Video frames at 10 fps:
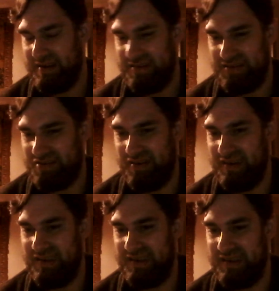
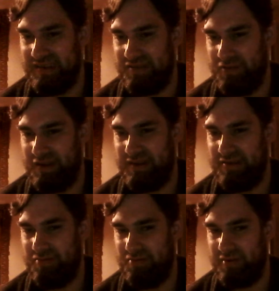tries to sweet
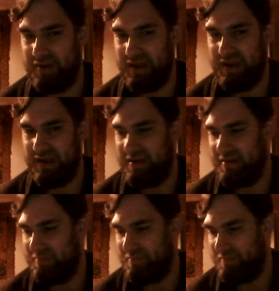talk
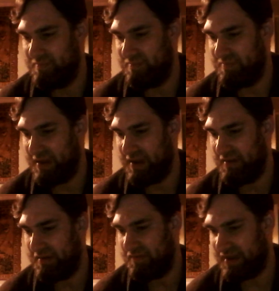
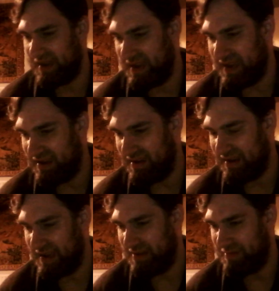I forget her
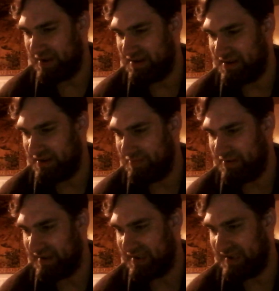name actually,
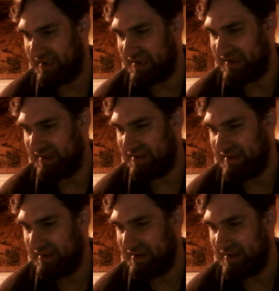but the sister